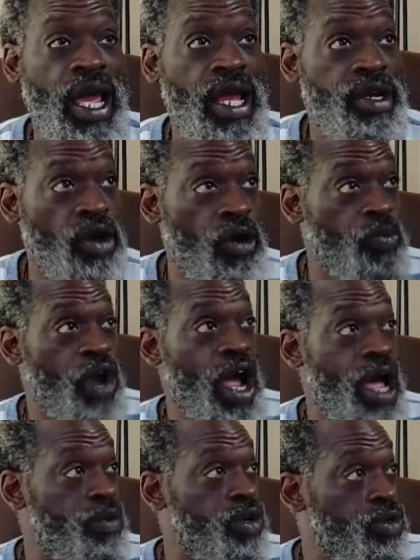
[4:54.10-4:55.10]
No
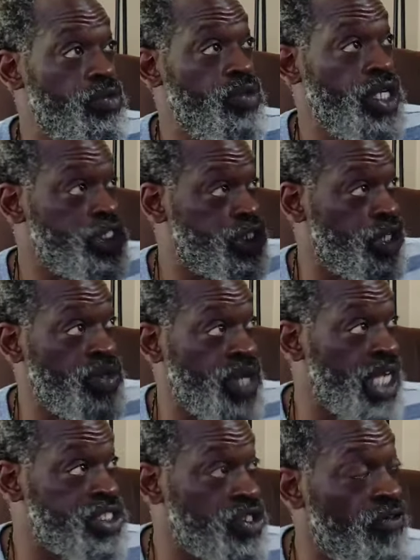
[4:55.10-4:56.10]
problem until you
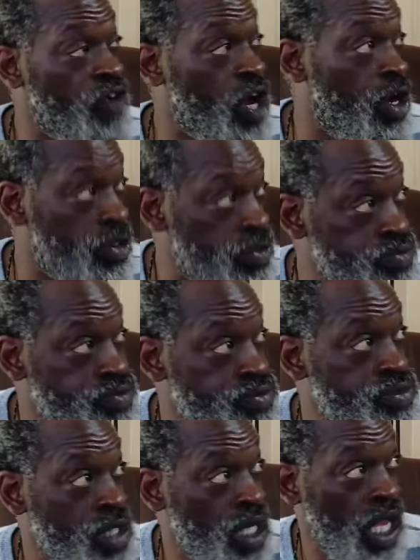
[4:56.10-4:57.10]
got your phone.
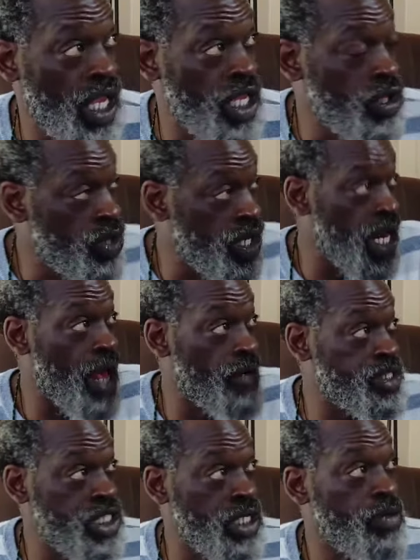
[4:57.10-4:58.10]
And you didn't have a
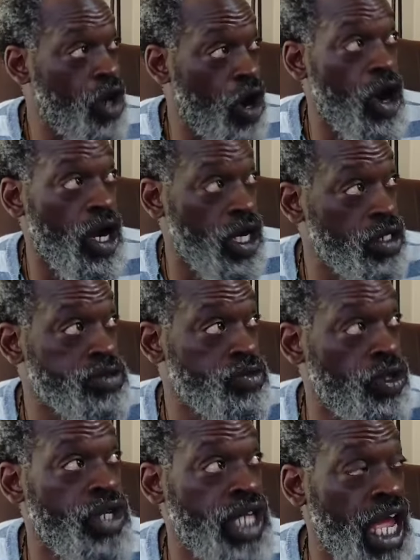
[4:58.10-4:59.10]
SIM card when
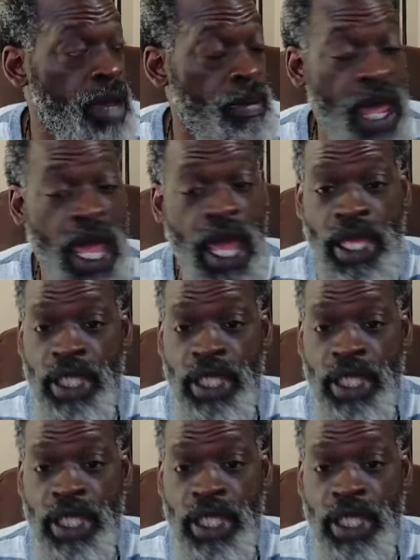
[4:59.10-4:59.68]
you came back.